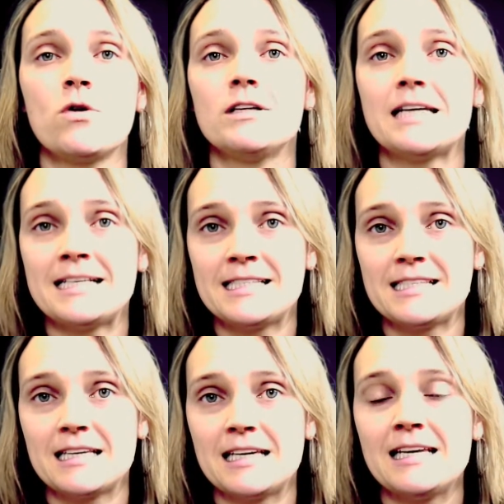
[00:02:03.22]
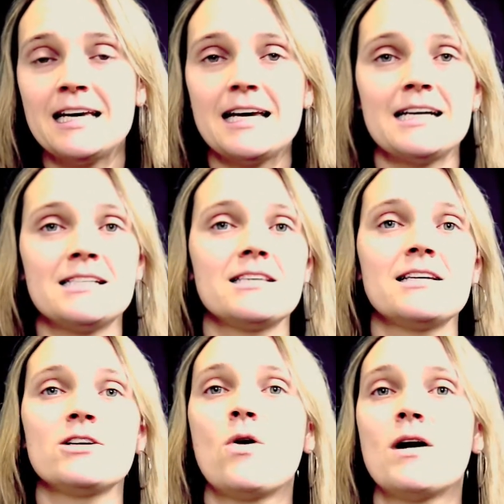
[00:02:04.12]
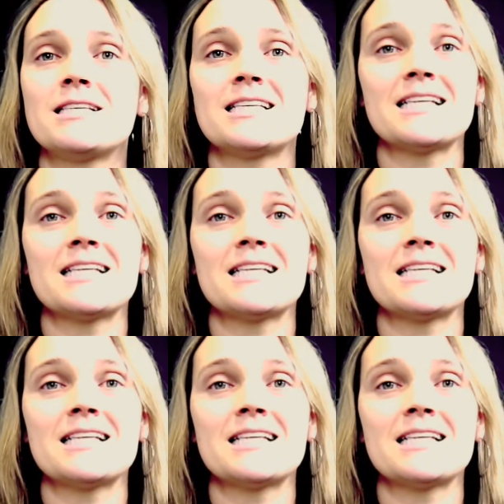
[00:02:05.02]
called insulin. Insulin causes